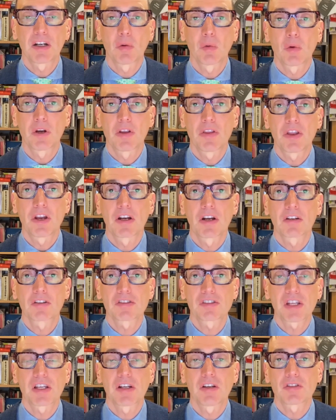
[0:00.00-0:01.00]
where their
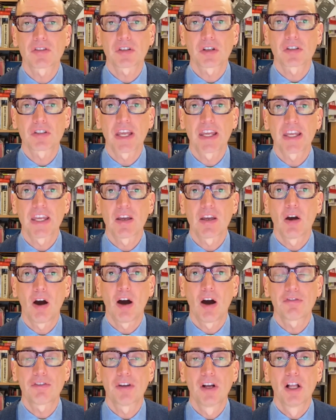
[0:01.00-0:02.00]
sales are taking
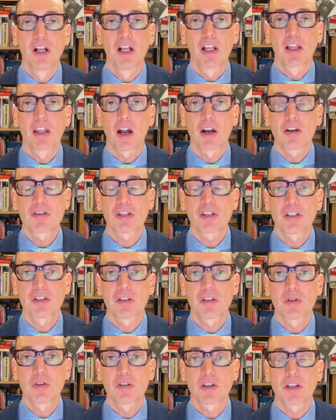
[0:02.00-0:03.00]
off largely
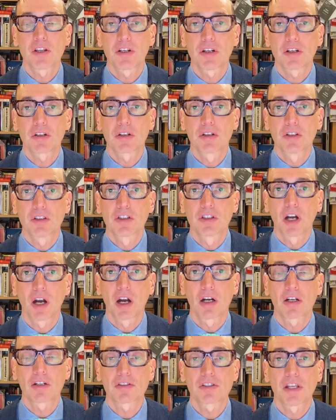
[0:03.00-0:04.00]
due to their good
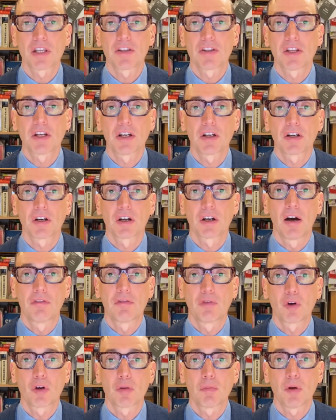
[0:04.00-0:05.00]
cars and their
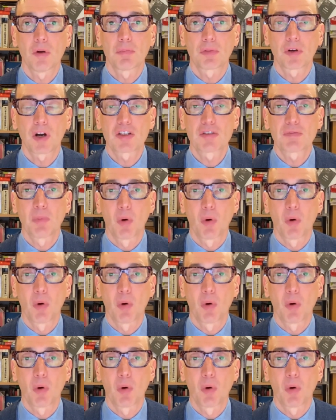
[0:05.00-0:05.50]
affordable price